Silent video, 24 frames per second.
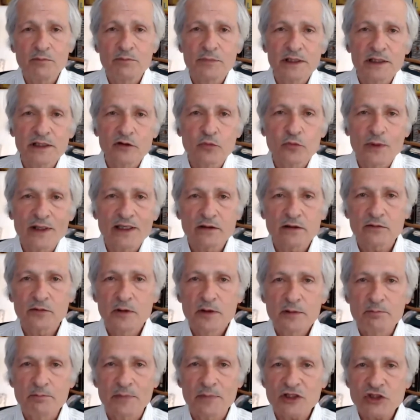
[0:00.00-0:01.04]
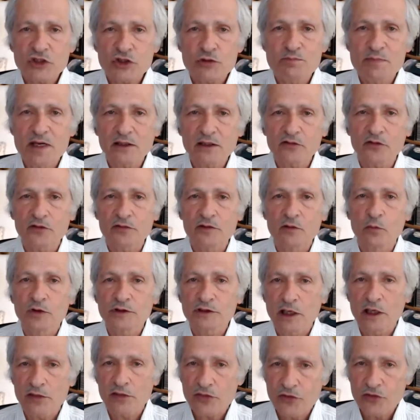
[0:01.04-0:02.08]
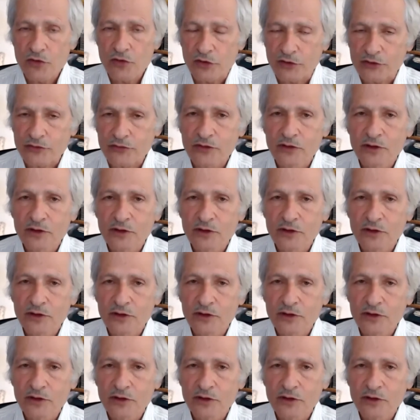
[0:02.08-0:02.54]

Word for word: but it went much better than what I thought.